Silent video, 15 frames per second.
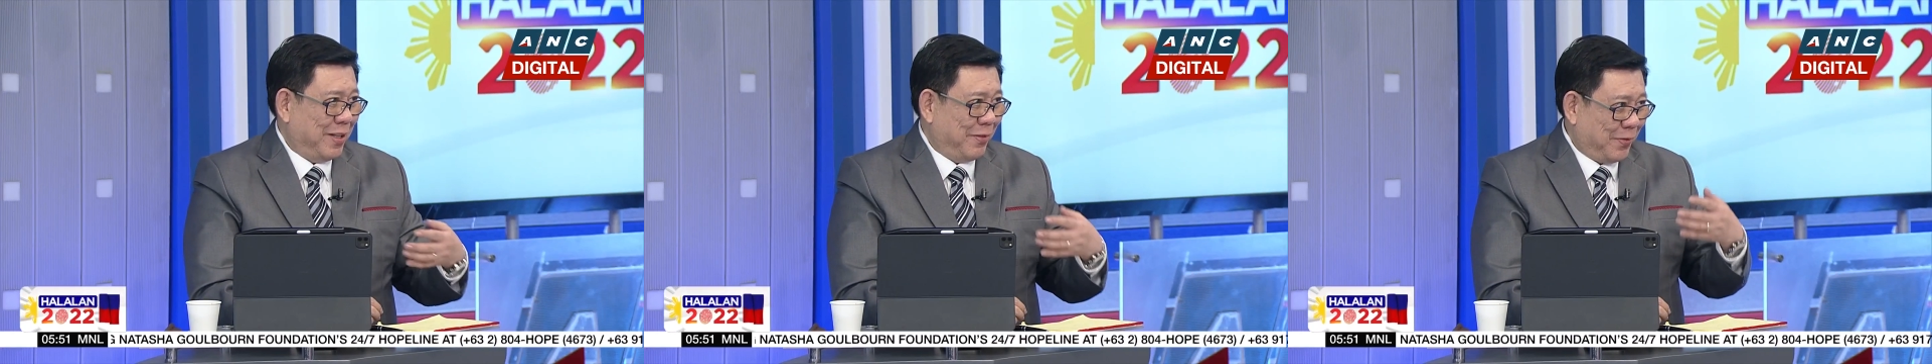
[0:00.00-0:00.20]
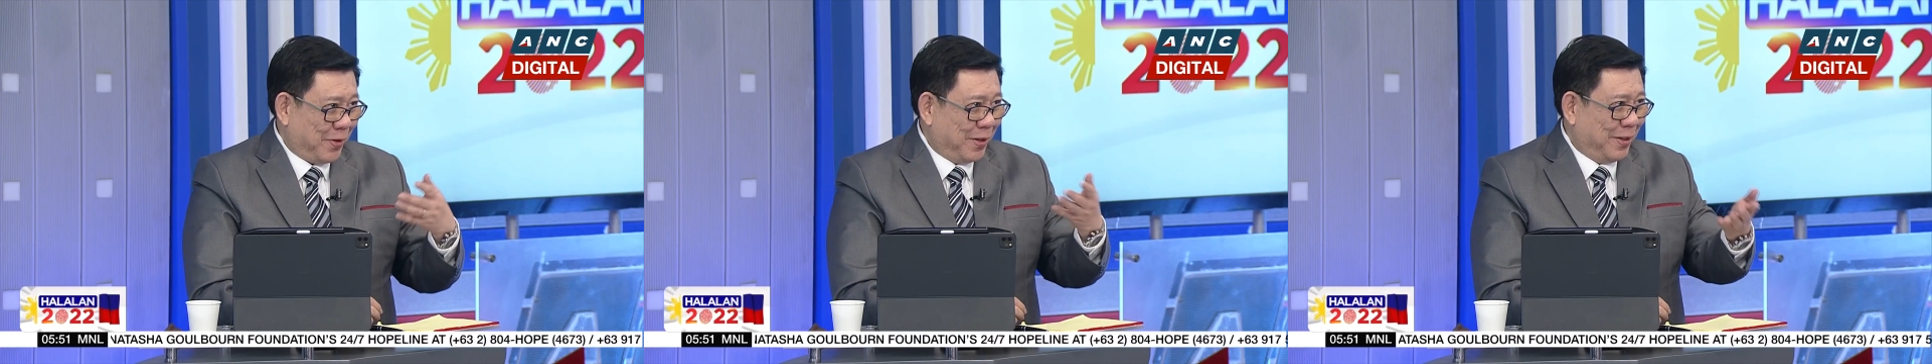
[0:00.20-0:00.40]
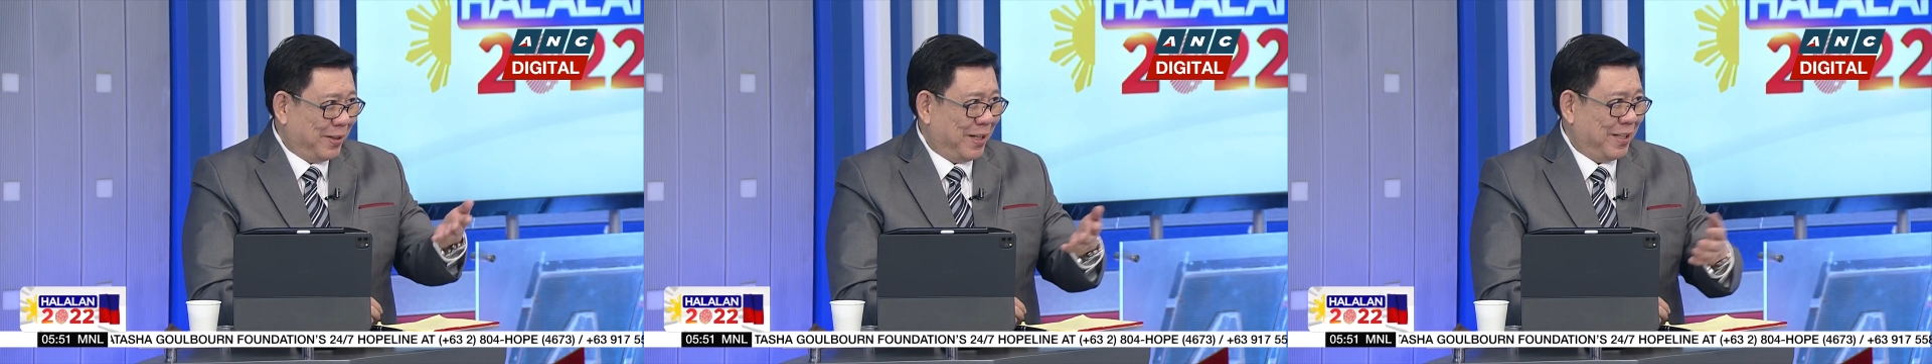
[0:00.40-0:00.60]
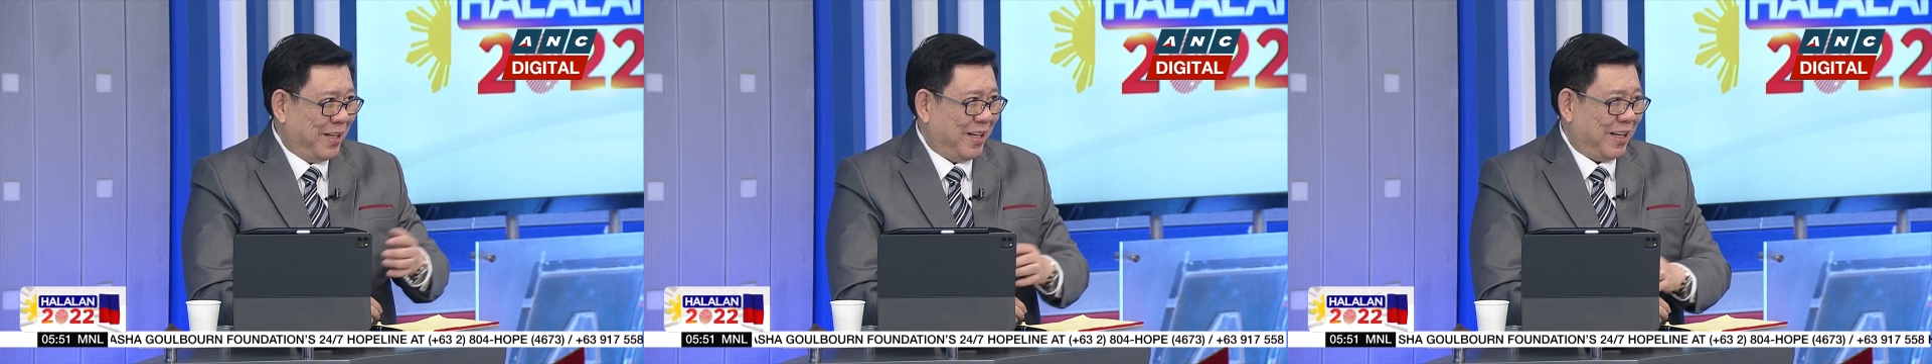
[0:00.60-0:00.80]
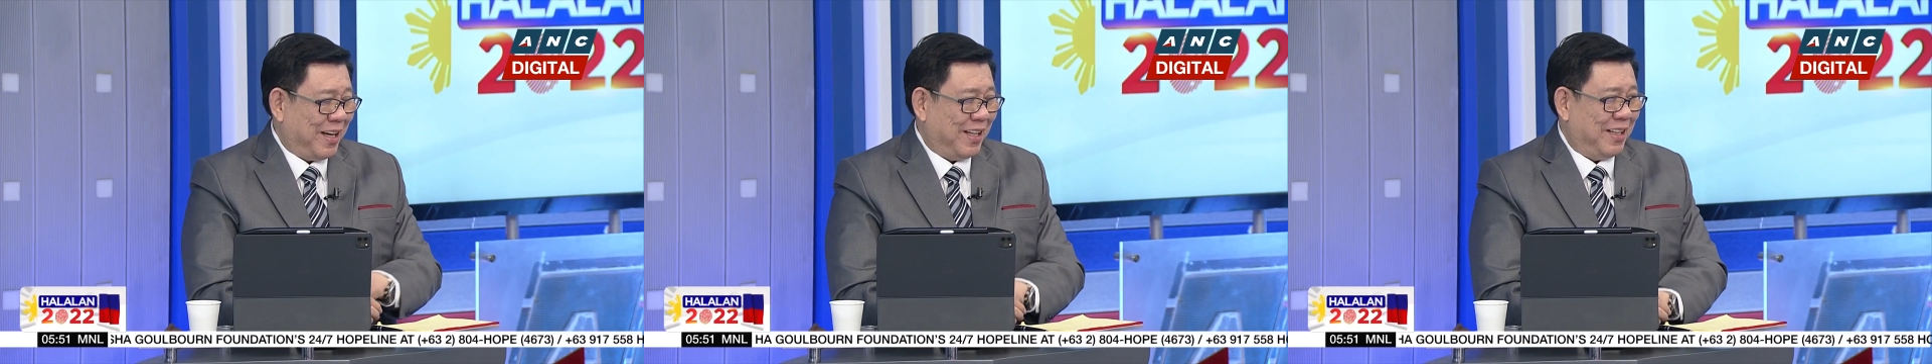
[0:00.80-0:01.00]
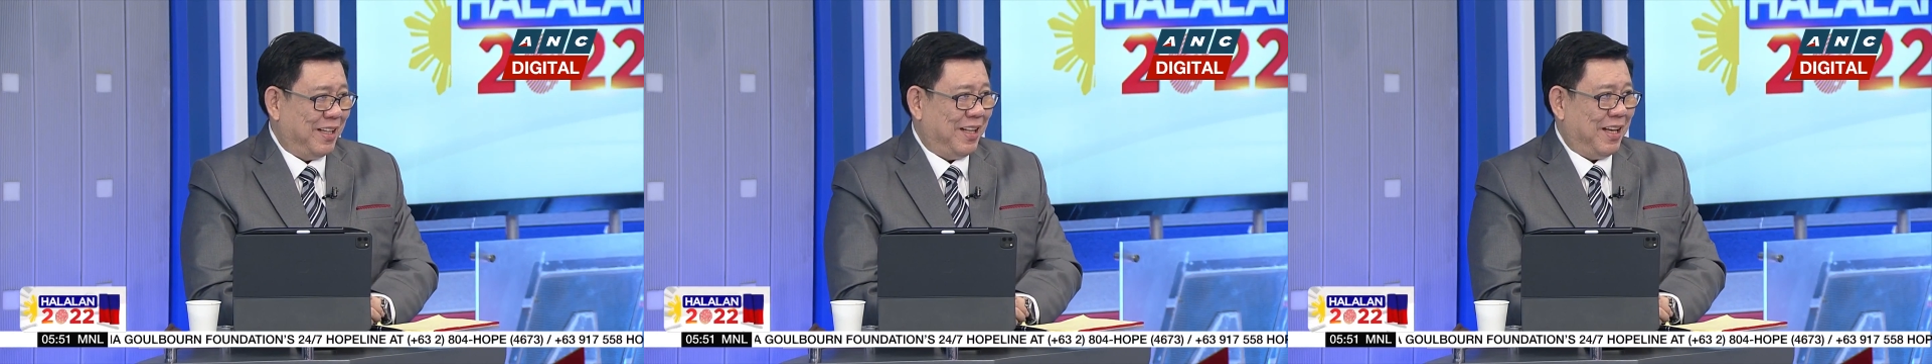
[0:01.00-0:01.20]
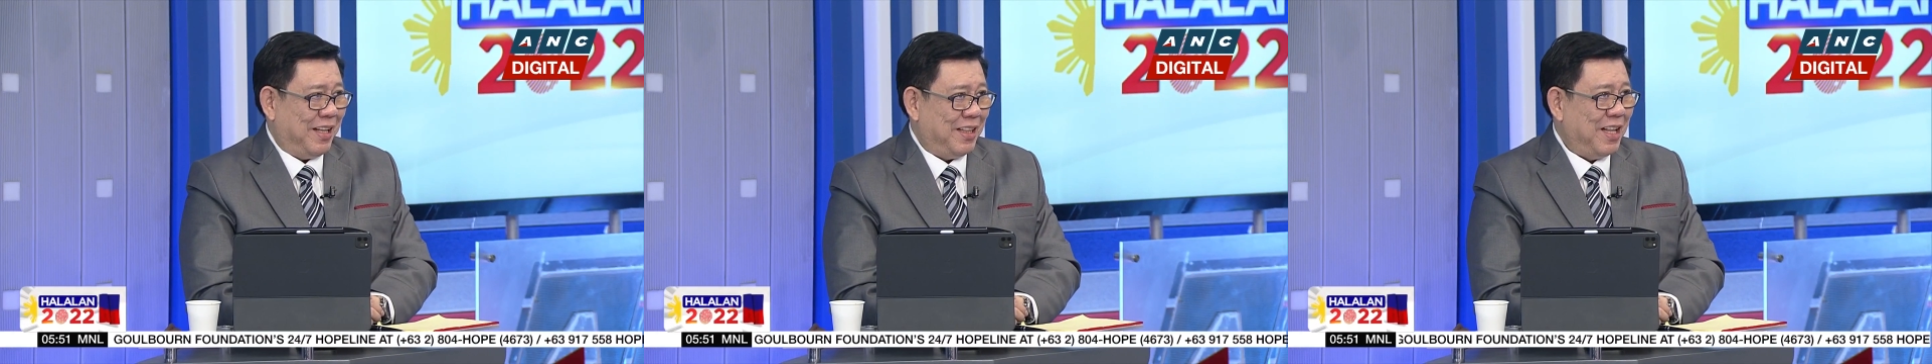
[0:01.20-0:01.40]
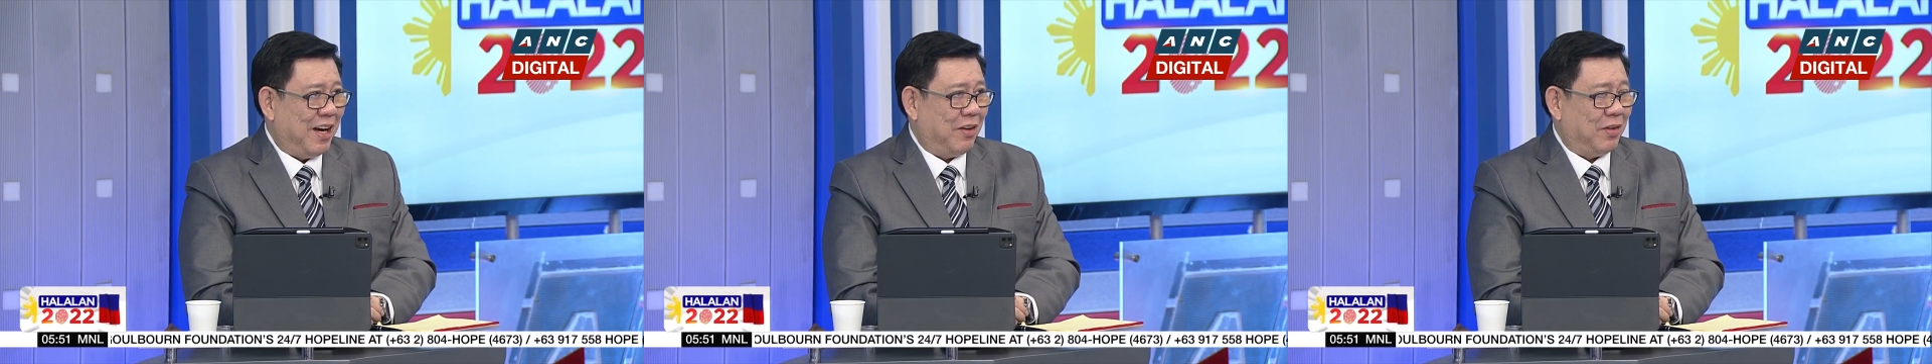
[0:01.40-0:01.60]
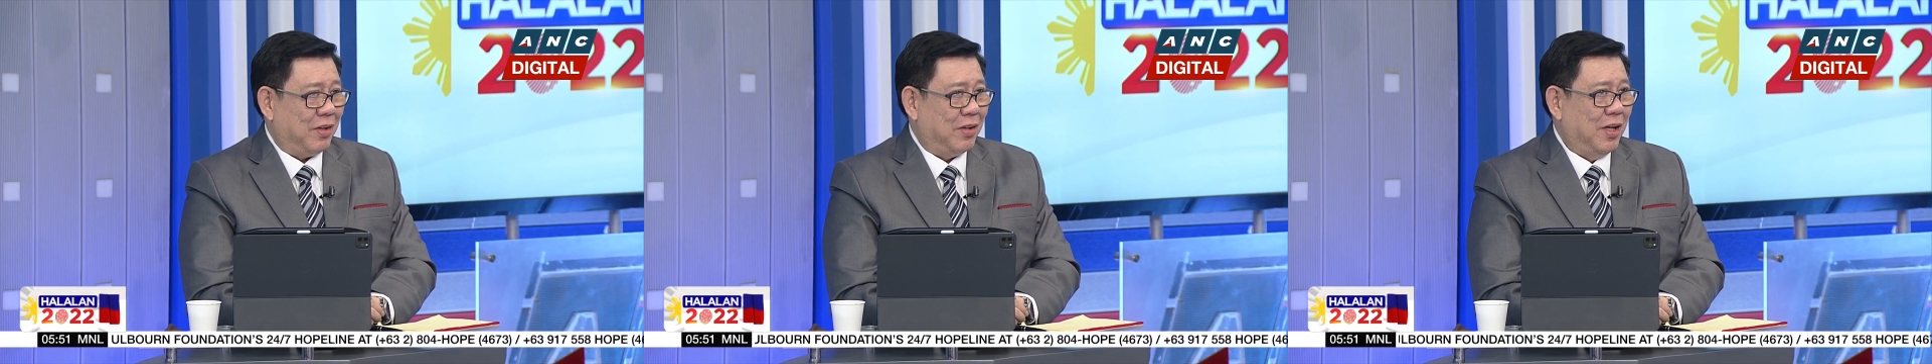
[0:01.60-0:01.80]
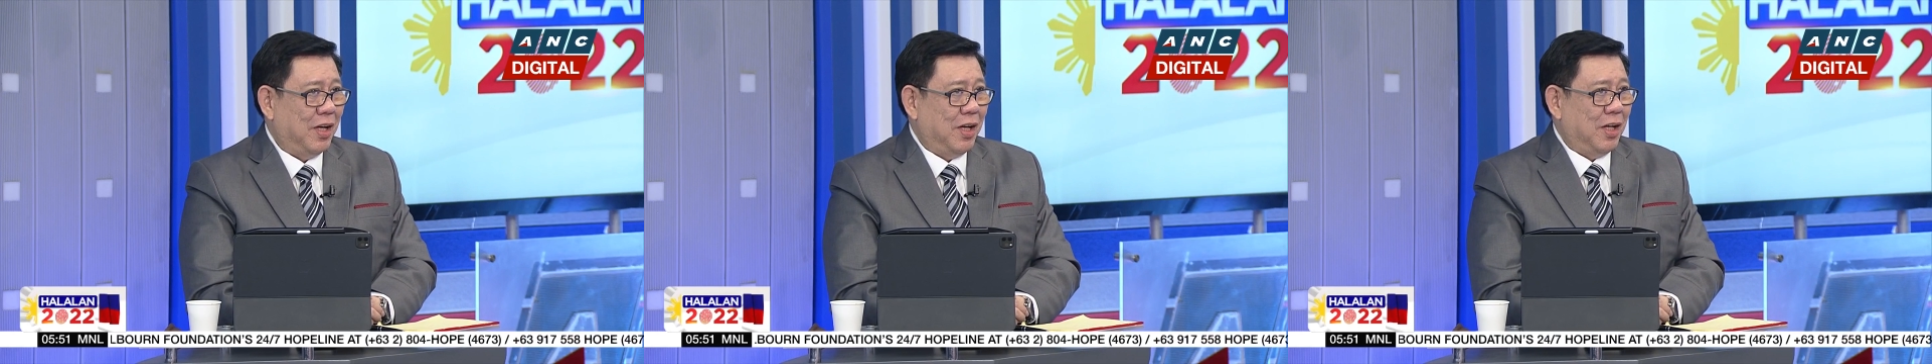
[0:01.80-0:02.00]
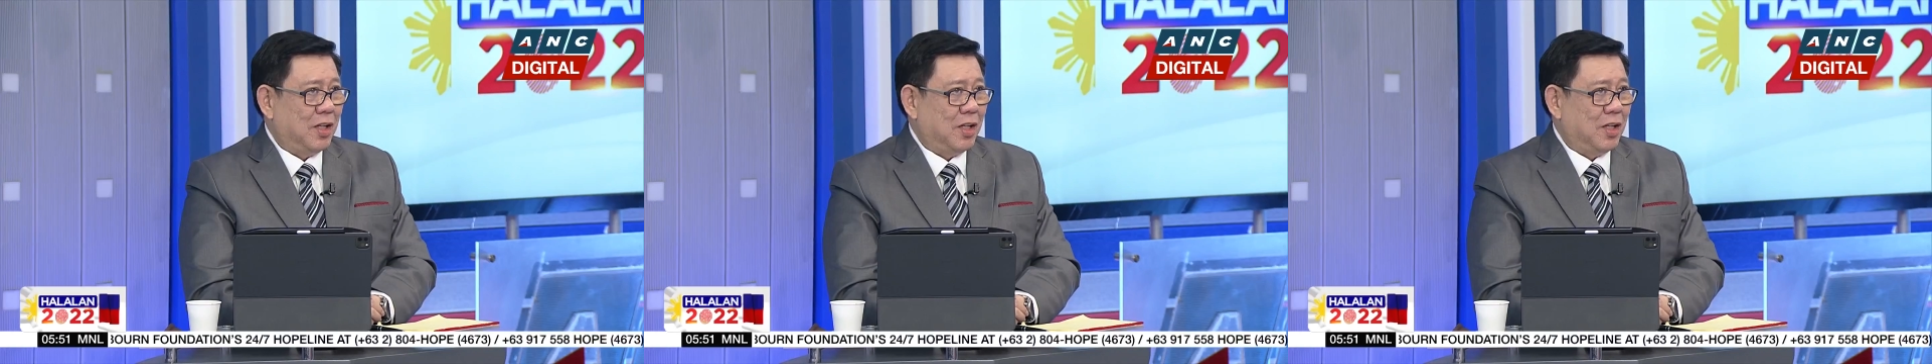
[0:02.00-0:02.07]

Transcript: the front-running candidate now.